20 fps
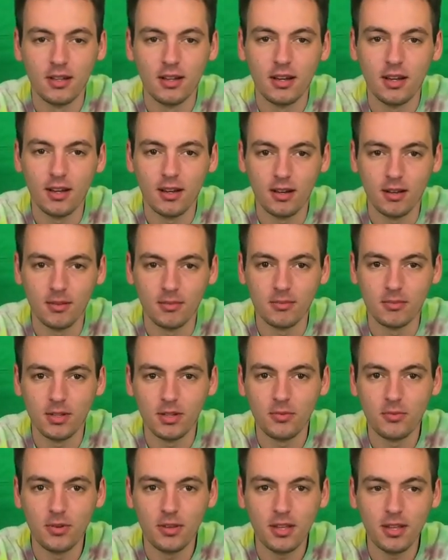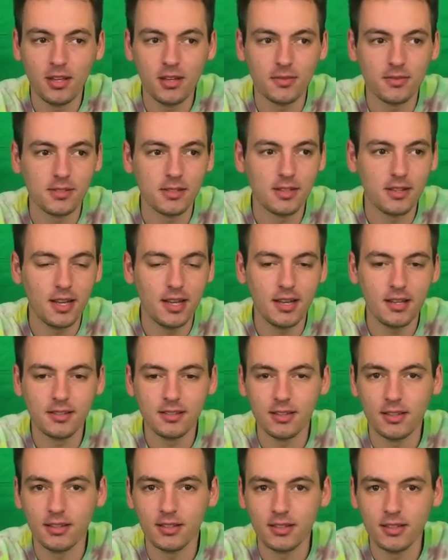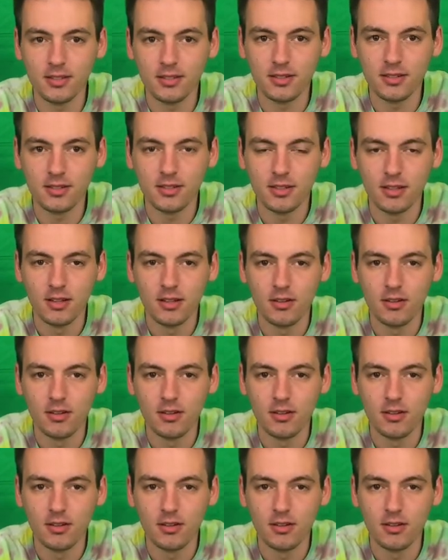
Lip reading: If we think of snakes and lizards,